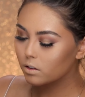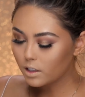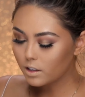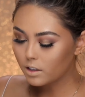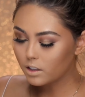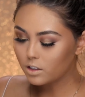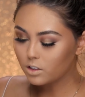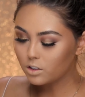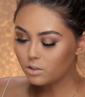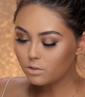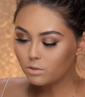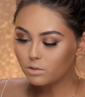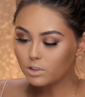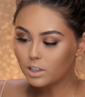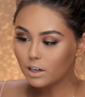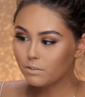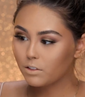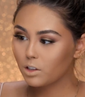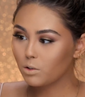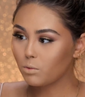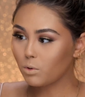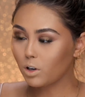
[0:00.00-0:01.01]
And then you
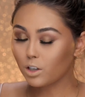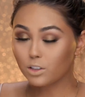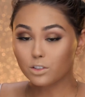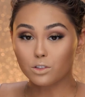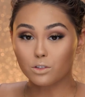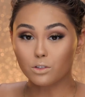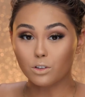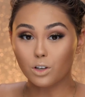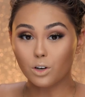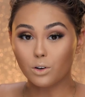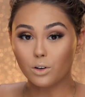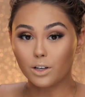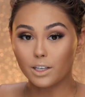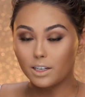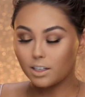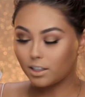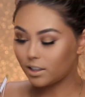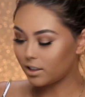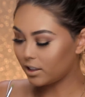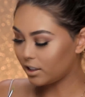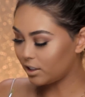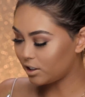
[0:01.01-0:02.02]
definitely want to go in
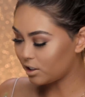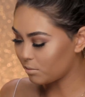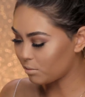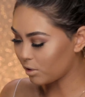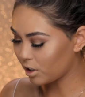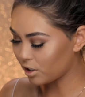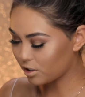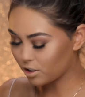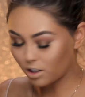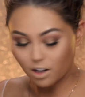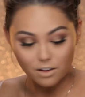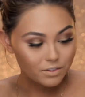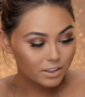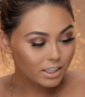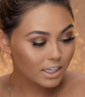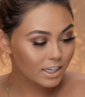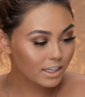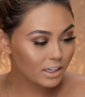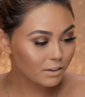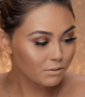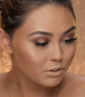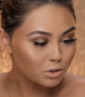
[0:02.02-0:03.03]
and clean your brush off
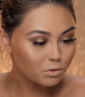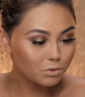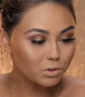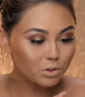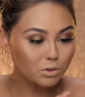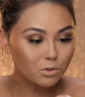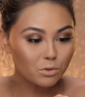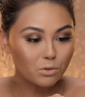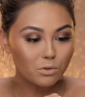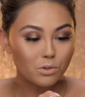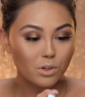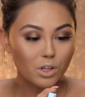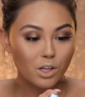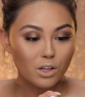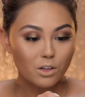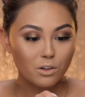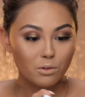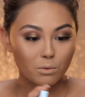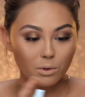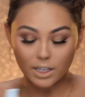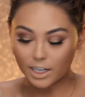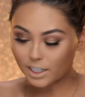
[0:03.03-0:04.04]
again if you do
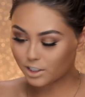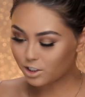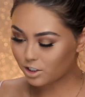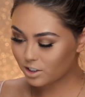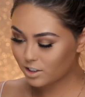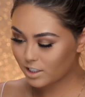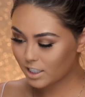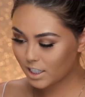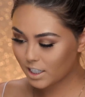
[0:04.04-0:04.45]
what I just